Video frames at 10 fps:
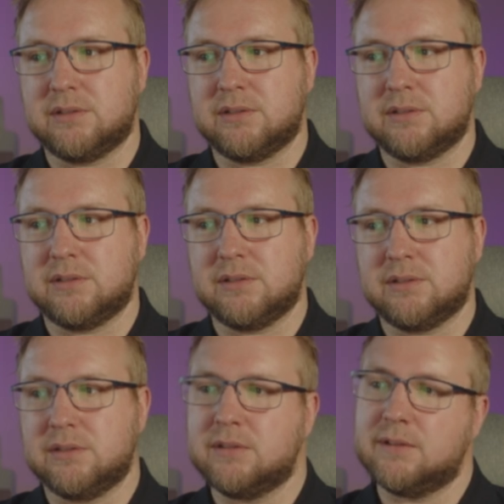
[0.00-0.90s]

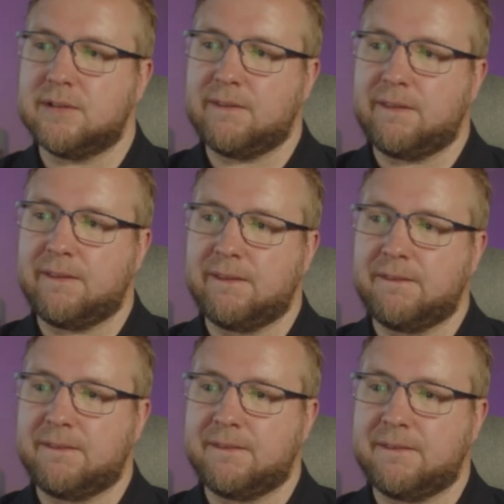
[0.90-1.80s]

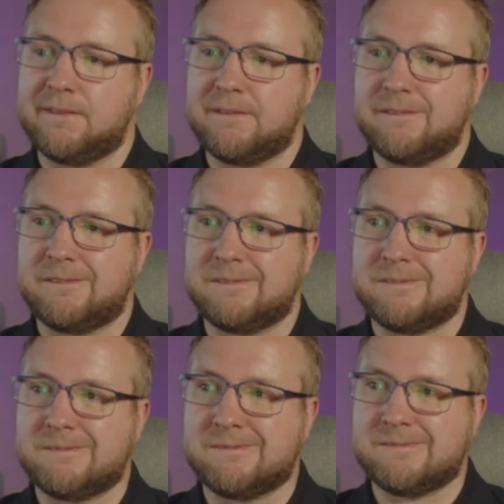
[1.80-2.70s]

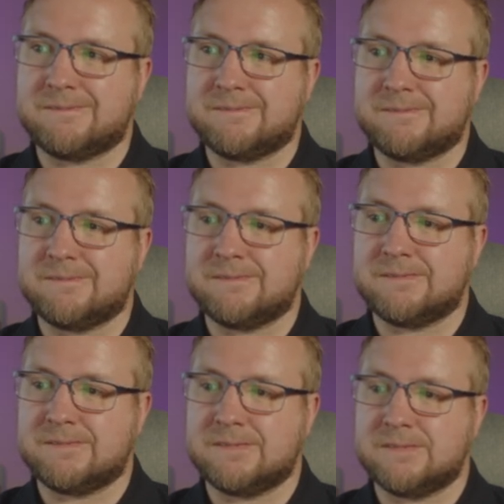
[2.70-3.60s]

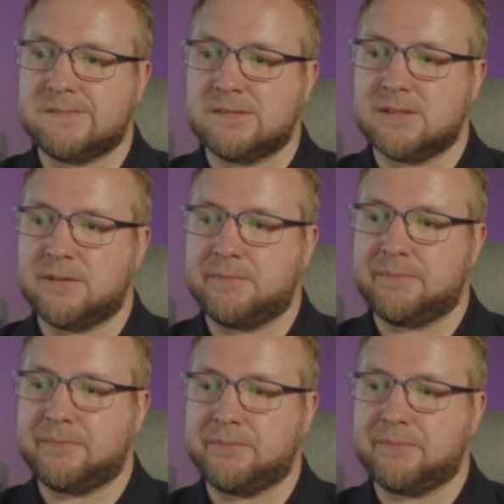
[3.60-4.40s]
Nothing is said.